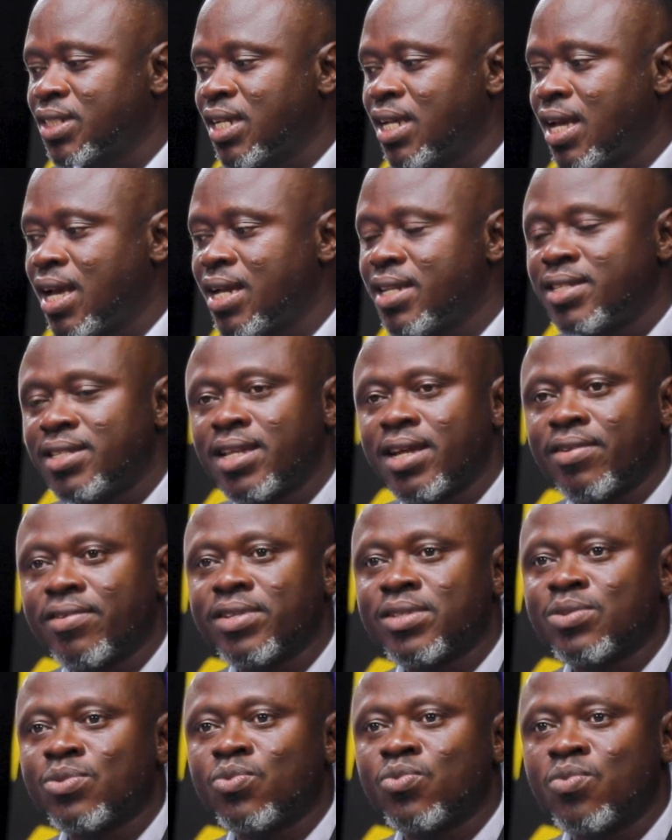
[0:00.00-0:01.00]
and there
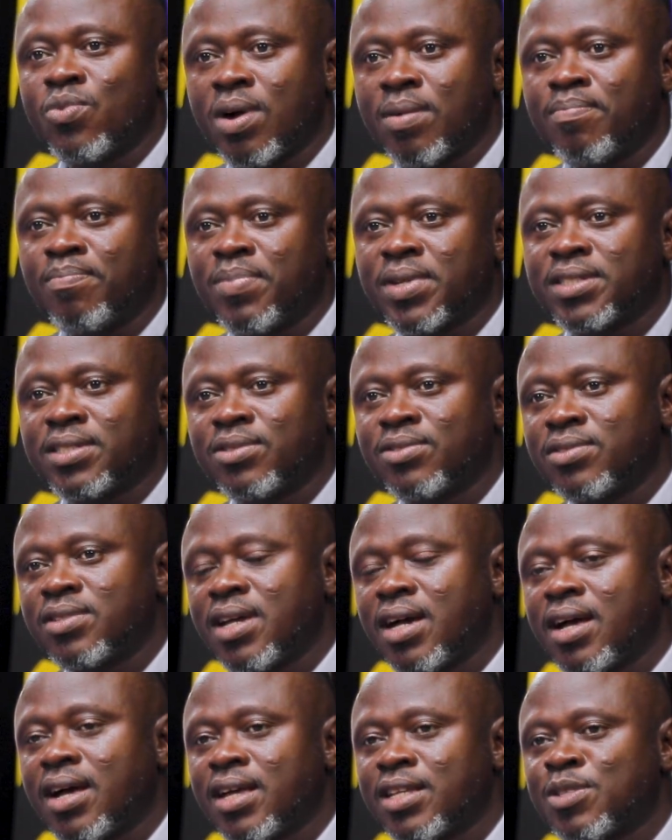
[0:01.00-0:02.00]
is one
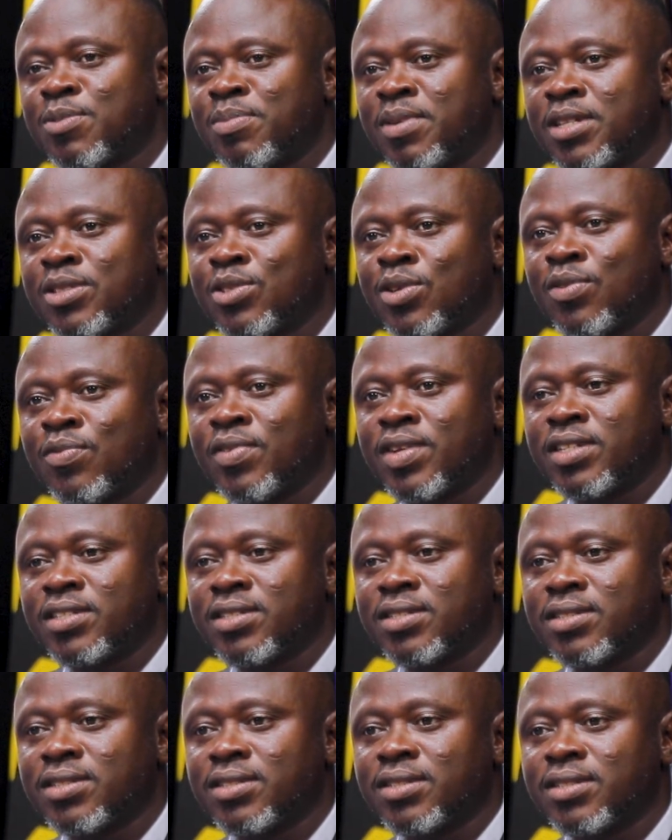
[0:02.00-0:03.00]
particular aspect of
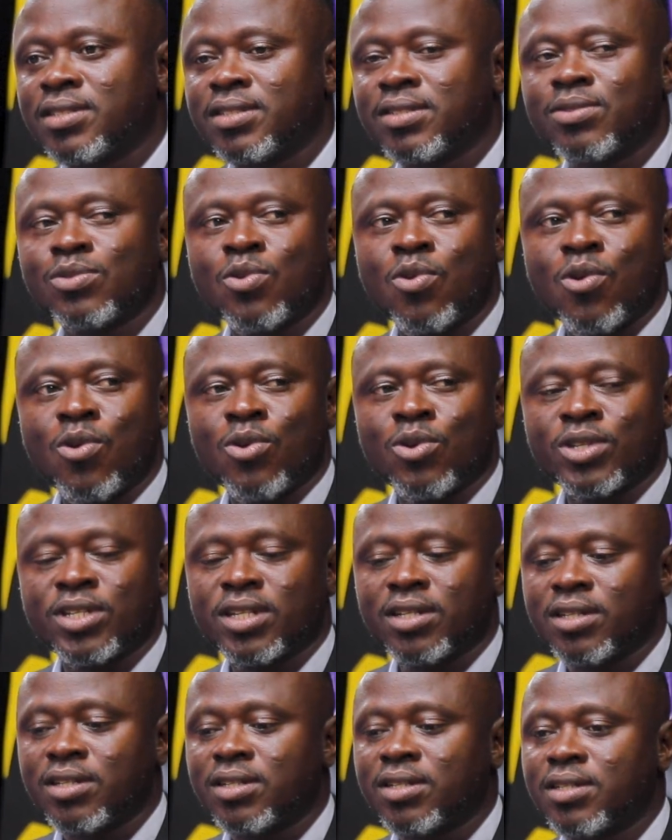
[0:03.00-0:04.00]
it called
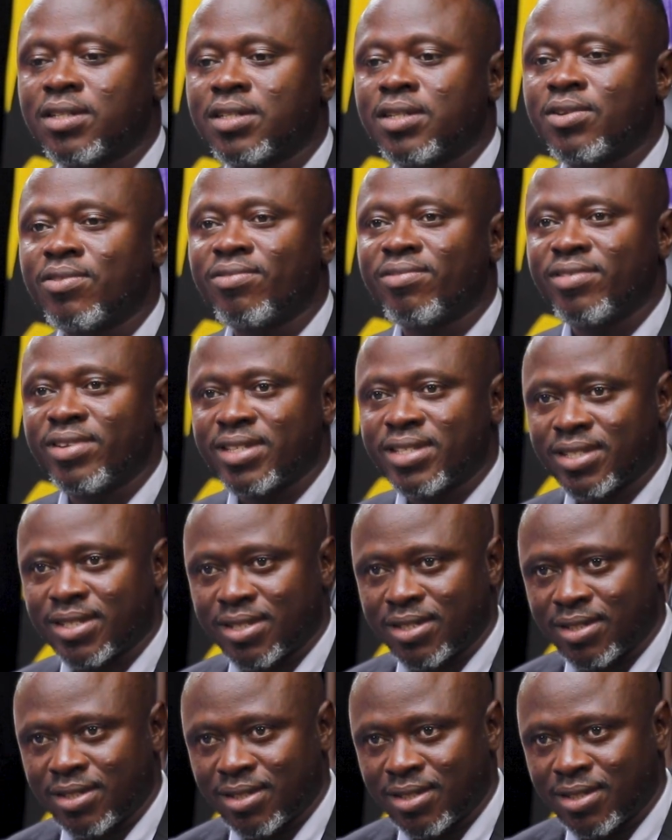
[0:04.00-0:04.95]
risk